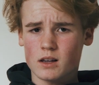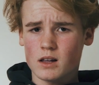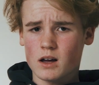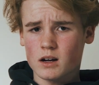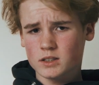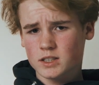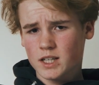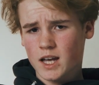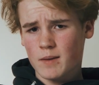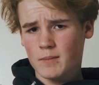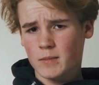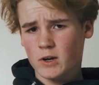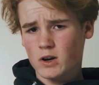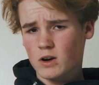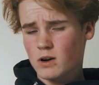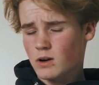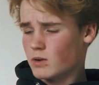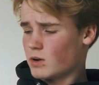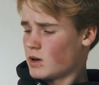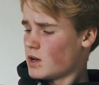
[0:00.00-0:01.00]
a long time
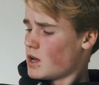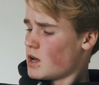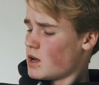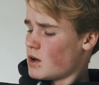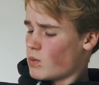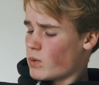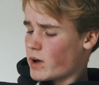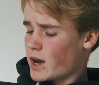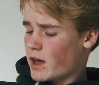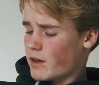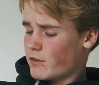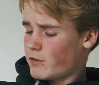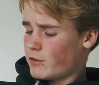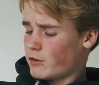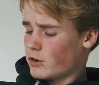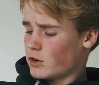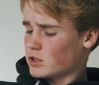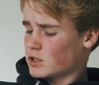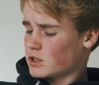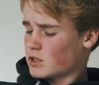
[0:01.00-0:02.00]
ago when I
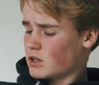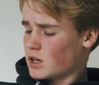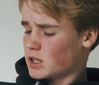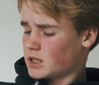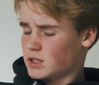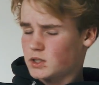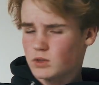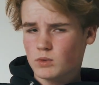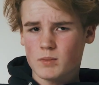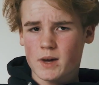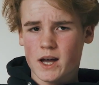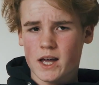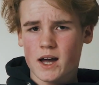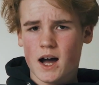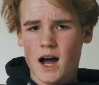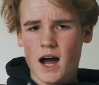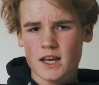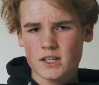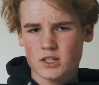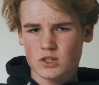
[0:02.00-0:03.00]
first got to my
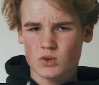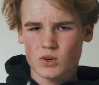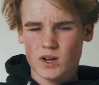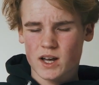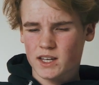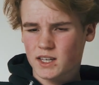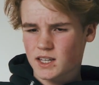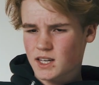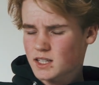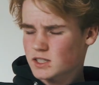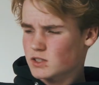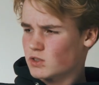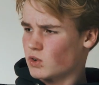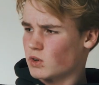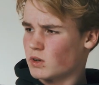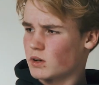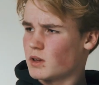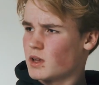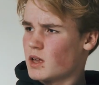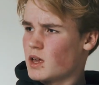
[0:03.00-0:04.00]
high school, I guess,
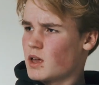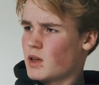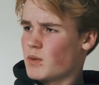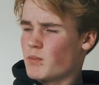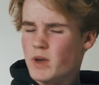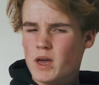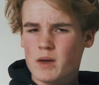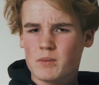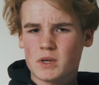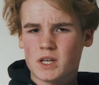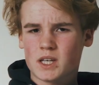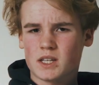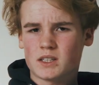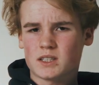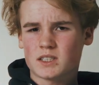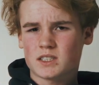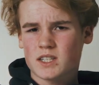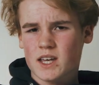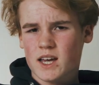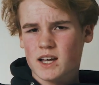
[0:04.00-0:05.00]
or maybe in the
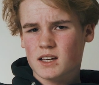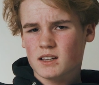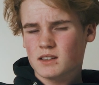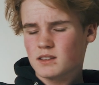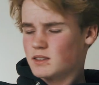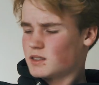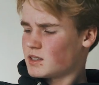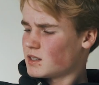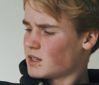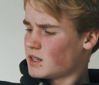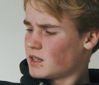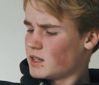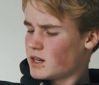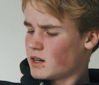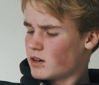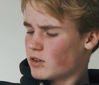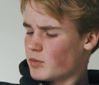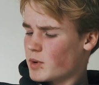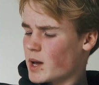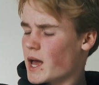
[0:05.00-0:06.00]
second
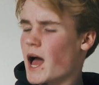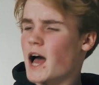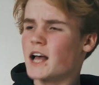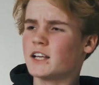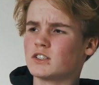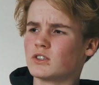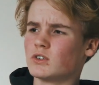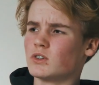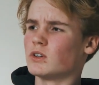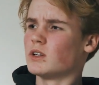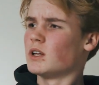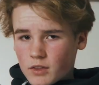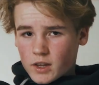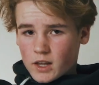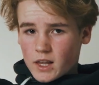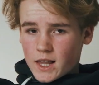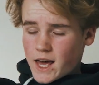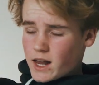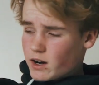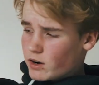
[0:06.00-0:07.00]
year of my high school. The
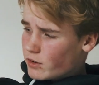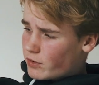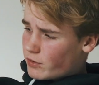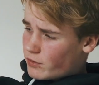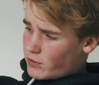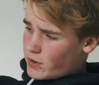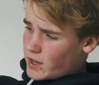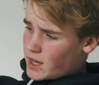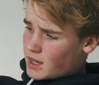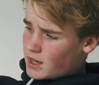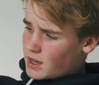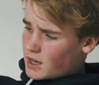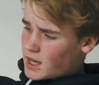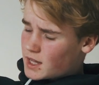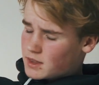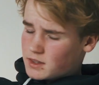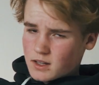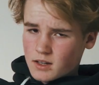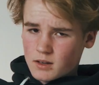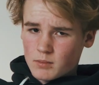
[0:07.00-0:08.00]
leather thing
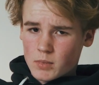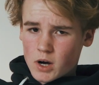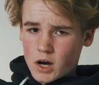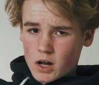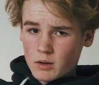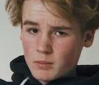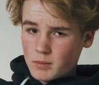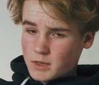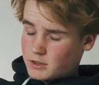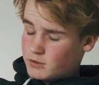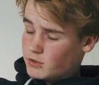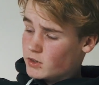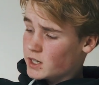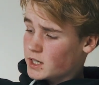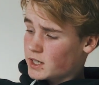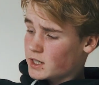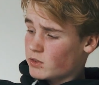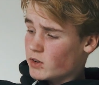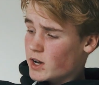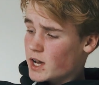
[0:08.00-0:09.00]
at the bottom is
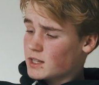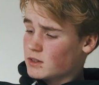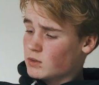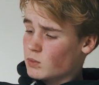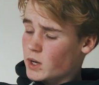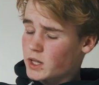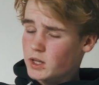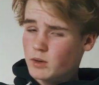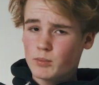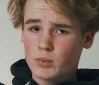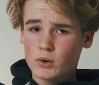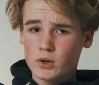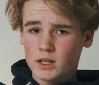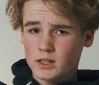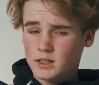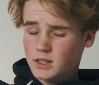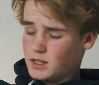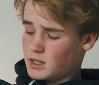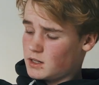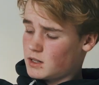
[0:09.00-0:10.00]
really great when you put
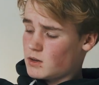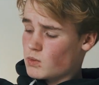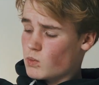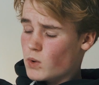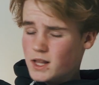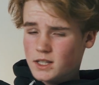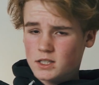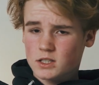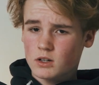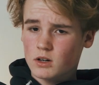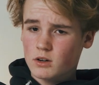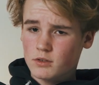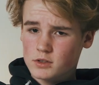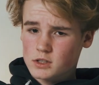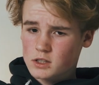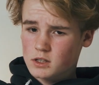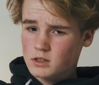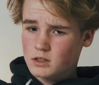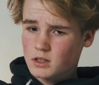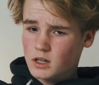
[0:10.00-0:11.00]
it in wet
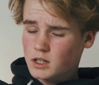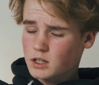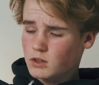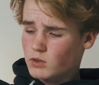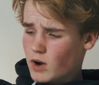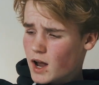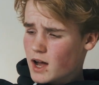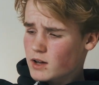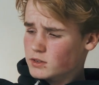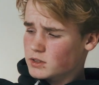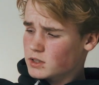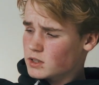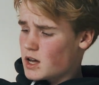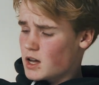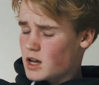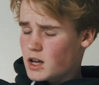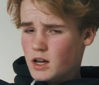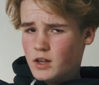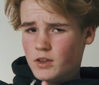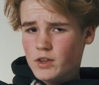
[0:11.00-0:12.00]
surfaces on the ground.
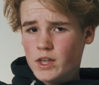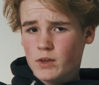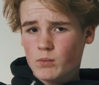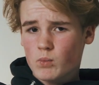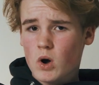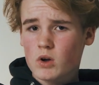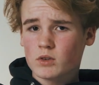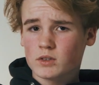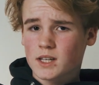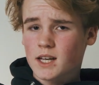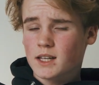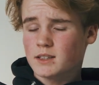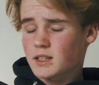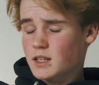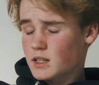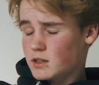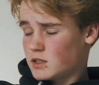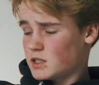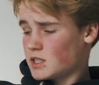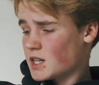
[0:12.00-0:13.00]
It won't get
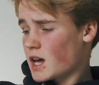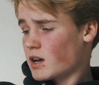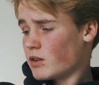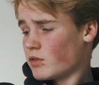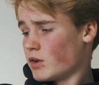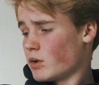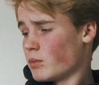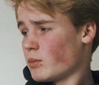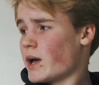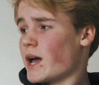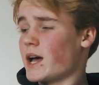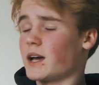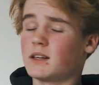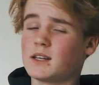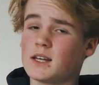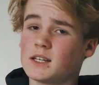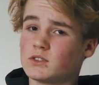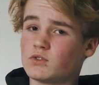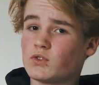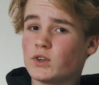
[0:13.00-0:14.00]
inside of your bag.
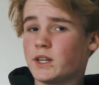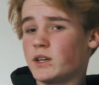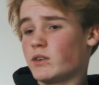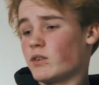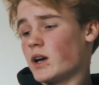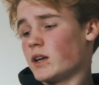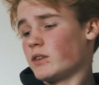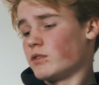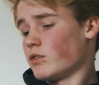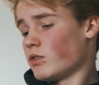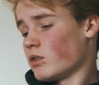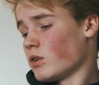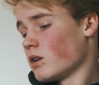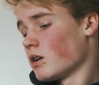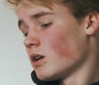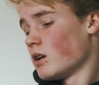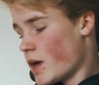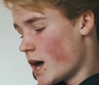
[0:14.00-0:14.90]
That's really great for